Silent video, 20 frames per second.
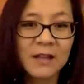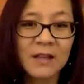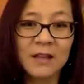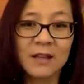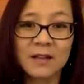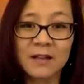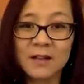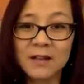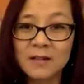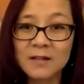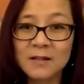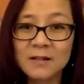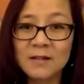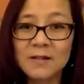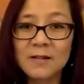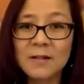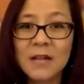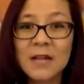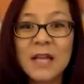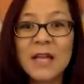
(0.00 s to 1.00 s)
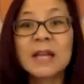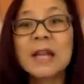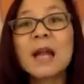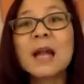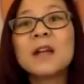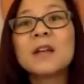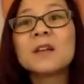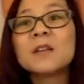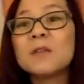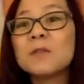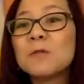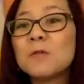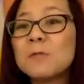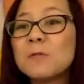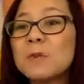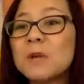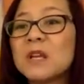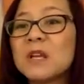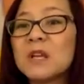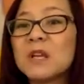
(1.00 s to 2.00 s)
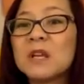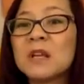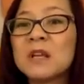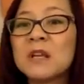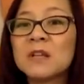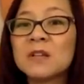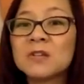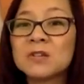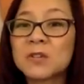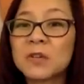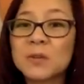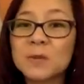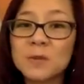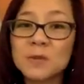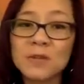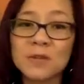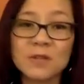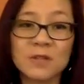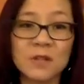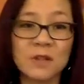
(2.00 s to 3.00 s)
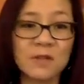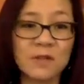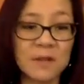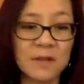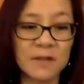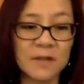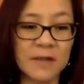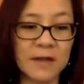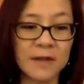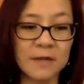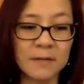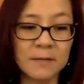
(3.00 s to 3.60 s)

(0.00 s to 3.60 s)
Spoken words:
Can you be strict with yourself on that?